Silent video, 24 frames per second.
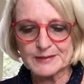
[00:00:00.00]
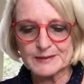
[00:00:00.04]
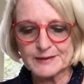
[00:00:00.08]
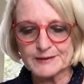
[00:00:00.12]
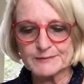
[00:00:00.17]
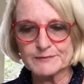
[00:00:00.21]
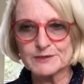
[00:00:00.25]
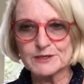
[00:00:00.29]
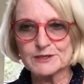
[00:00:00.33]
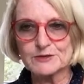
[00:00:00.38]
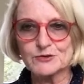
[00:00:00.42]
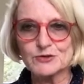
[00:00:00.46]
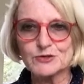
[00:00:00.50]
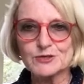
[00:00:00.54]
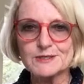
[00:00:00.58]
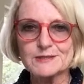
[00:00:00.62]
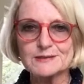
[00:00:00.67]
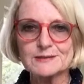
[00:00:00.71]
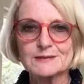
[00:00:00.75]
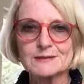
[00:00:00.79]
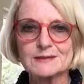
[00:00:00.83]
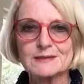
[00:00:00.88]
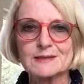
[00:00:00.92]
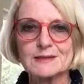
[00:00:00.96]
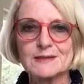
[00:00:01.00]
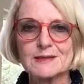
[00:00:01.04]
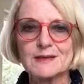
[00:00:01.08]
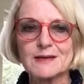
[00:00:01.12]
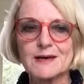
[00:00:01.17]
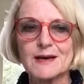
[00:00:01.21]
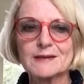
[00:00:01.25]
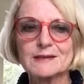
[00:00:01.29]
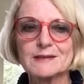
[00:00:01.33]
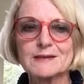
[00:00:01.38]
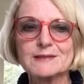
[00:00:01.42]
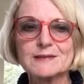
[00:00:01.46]
That'd be good.
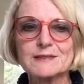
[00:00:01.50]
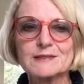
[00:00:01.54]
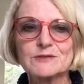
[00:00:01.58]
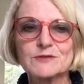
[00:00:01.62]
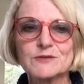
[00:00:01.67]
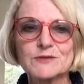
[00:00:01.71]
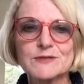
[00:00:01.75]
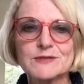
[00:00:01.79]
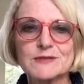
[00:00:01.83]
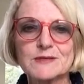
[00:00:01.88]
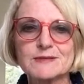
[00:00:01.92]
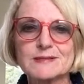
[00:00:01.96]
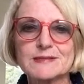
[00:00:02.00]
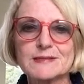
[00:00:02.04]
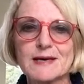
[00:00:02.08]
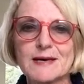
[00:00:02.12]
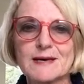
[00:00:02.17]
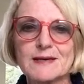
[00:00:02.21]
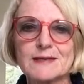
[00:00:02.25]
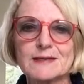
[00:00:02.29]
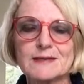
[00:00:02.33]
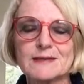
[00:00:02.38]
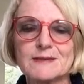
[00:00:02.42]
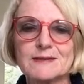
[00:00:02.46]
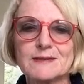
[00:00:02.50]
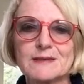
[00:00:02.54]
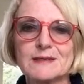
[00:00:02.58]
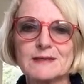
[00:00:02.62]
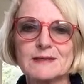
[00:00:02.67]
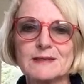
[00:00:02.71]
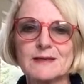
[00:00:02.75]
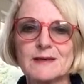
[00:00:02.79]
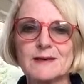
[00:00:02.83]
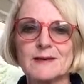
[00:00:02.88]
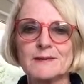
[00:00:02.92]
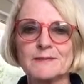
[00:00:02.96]
And I did also say in
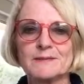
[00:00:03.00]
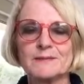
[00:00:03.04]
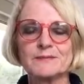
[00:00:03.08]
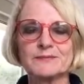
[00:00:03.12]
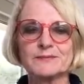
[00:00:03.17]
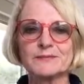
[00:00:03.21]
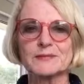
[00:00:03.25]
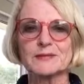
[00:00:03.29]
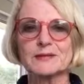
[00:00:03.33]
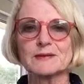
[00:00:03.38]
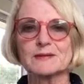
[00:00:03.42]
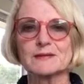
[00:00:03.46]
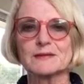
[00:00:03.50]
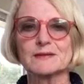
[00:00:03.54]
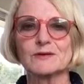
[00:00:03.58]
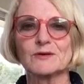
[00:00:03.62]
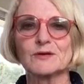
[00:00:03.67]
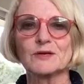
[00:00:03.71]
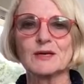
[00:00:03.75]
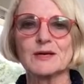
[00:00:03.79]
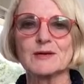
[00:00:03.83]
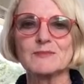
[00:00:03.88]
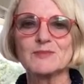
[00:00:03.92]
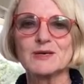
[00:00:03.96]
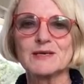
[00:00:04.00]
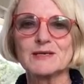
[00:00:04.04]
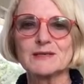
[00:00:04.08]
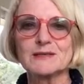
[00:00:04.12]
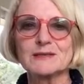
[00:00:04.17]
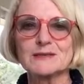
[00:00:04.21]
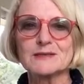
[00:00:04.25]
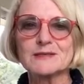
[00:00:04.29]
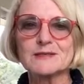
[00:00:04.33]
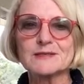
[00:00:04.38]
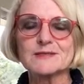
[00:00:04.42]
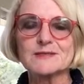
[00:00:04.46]
the online
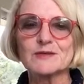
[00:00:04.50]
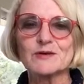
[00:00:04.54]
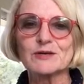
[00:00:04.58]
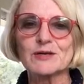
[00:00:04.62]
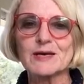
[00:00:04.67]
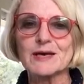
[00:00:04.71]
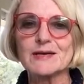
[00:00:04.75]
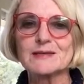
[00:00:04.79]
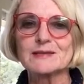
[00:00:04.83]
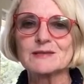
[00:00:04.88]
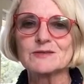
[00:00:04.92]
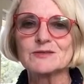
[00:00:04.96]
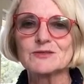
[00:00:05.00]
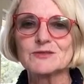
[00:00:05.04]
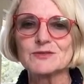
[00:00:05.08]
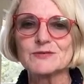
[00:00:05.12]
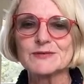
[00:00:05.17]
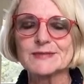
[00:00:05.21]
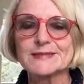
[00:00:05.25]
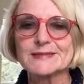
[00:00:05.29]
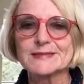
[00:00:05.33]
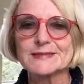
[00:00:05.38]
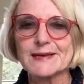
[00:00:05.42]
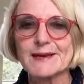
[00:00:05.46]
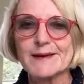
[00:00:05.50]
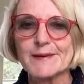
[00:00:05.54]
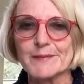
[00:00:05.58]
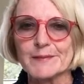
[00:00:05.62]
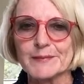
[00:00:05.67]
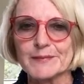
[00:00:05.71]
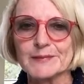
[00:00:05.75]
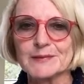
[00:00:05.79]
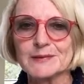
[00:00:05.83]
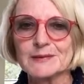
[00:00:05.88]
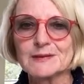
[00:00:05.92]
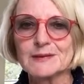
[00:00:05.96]
meeting that it's okay to do
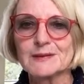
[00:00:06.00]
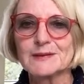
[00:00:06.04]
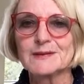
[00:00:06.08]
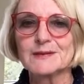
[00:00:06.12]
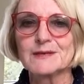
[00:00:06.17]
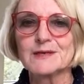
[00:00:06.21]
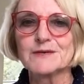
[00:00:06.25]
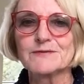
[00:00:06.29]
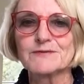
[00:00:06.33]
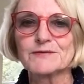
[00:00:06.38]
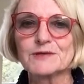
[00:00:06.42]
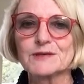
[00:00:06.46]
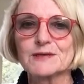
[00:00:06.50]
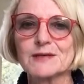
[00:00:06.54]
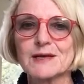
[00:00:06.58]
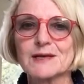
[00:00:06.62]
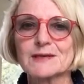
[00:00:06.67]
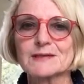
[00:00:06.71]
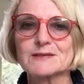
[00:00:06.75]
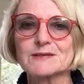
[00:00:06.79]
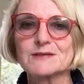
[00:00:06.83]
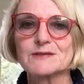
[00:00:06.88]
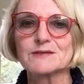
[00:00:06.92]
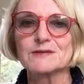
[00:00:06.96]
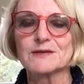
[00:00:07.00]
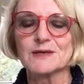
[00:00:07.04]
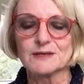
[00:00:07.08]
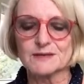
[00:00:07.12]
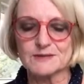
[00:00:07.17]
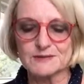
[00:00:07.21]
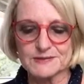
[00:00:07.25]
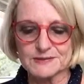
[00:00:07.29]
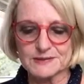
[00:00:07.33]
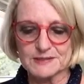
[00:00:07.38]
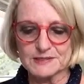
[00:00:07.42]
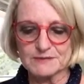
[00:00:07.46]
STEM if you'd like to do that,
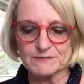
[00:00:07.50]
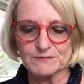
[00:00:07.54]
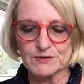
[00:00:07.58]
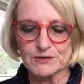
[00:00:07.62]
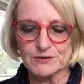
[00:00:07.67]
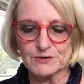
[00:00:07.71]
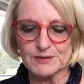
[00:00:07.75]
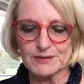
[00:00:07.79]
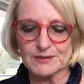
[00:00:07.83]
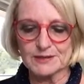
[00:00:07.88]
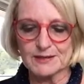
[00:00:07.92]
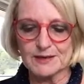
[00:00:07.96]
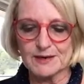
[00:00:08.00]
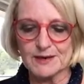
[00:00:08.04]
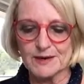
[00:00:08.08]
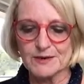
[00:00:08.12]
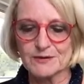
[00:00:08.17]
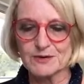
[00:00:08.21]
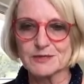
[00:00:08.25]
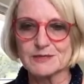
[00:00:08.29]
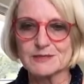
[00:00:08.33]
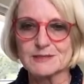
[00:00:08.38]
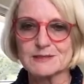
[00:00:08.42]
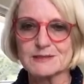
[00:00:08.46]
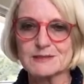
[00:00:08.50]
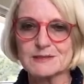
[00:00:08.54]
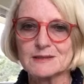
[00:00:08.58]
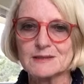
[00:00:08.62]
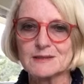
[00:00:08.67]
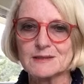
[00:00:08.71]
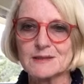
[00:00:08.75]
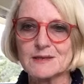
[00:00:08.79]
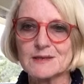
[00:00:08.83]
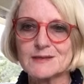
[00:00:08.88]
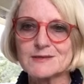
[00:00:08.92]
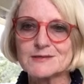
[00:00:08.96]
because that's very current.
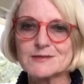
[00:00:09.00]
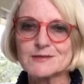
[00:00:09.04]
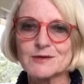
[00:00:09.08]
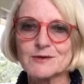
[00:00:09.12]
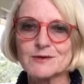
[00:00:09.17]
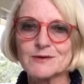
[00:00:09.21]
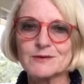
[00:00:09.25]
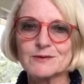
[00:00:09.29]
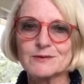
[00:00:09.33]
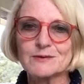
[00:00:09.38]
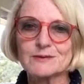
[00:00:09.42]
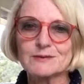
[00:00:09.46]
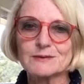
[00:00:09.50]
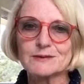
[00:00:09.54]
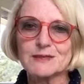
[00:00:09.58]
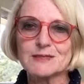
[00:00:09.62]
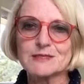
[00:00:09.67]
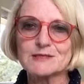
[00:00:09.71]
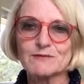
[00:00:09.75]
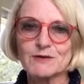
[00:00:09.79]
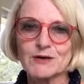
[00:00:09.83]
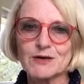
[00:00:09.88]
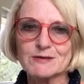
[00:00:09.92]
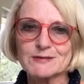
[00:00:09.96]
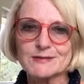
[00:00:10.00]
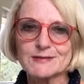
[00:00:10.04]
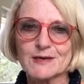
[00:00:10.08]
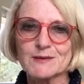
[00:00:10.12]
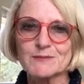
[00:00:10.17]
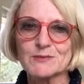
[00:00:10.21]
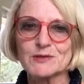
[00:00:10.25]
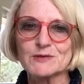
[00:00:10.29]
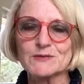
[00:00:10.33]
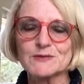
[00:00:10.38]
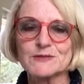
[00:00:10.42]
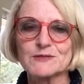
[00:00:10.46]
So as far as
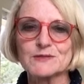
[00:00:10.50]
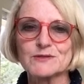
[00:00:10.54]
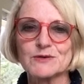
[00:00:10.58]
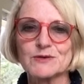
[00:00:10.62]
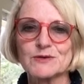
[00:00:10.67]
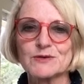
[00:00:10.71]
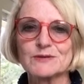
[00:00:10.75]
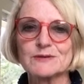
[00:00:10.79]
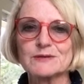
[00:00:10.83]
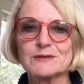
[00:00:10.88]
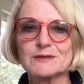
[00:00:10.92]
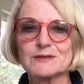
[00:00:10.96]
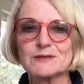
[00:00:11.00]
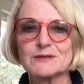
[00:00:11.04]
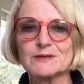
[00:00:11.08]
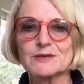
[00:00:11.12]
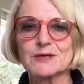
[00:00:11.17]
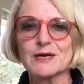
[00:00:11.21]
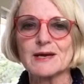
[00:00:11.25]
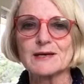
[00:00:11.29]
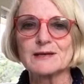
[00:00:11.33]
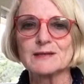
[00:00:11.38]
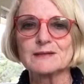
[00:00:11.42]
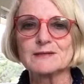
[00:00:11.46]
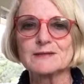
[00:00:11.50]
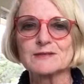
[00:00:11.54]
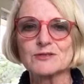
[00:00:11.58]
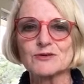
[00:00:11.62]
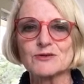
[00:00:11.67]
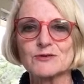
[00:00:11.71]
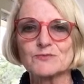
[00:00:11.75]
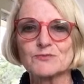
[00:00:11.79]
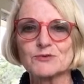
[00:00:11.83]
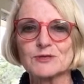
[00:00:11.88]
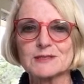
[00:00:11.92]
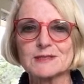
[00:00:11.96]
I'm concerned, you can
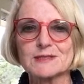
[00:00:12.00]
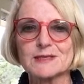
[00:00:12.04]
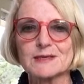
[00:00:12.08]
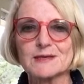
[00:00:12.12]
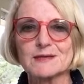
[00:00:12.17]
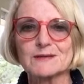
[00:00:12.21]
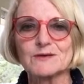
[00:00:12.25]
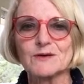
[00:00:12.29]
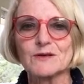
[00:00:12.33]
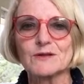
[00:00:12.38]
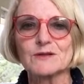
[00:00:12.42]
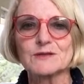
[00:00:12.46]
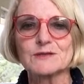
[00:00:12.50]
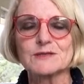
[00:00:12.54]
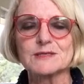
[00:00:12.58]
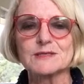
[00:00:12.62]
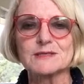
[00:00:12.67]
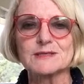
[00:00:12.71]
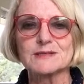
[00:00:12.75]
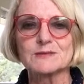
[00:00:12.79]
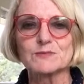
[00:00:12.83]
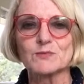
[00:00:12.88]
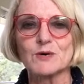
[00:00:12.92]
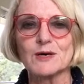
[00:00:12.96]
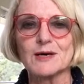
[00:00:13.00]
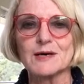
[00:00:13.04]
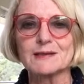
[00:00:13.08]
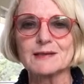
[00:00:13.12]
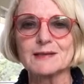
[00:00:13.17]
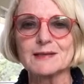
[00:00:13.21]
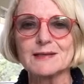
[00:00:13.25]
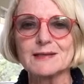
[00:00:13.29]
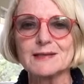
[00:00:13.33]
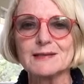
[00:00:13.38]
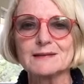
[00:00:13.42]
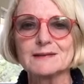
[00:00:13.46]
interpret technologies
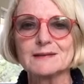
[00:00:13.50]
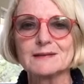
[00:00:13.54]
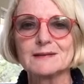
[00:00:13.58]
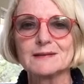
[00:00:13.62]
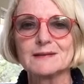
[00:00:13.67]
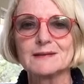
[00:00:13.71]
widely.